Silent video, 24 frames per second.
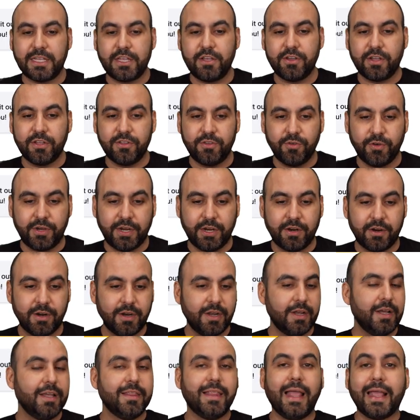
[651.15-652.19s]
that you can do
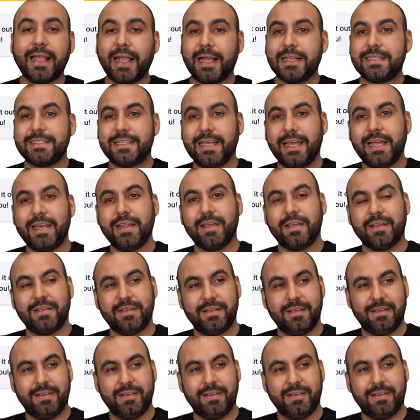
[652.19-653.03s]
here. Like I said,